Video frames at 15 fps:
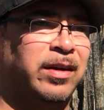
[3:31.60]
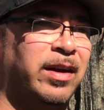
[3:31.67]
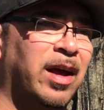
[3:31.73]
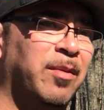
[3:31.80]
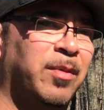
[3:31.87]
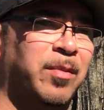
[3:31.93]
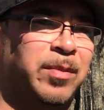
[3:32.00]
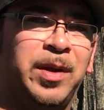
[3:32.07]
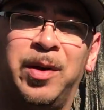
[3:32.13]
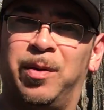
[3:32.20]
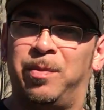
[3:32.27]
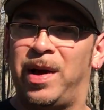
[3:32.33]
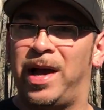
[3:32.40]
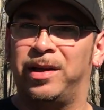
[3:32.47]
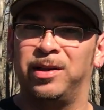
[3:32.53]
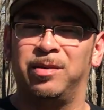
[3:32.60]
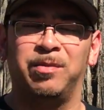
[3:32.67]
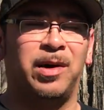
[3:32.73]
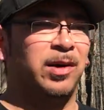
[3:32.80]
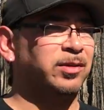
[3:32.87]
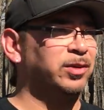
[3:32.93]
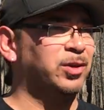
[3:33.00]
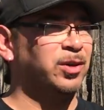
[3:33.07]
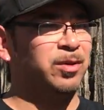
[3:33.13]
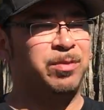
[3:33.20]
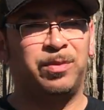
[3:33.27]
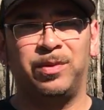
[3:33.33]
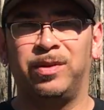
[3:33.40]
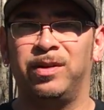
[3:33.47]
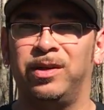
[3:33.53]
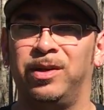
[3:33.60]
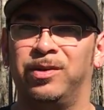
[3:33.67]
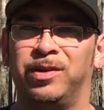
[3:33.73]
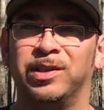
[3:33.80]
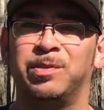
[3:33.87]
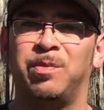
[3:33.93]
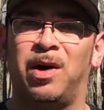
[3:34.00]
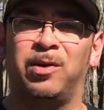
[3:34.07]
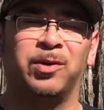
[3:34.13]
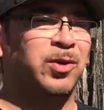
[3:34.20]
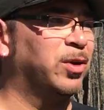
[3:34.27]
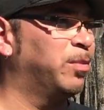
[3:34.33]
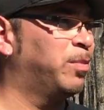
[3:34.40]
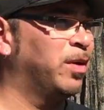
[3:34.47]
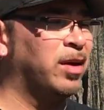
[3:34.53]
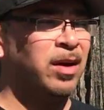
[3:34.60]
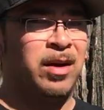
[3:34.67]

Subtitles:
name them, Backland Mound Group, this mound group.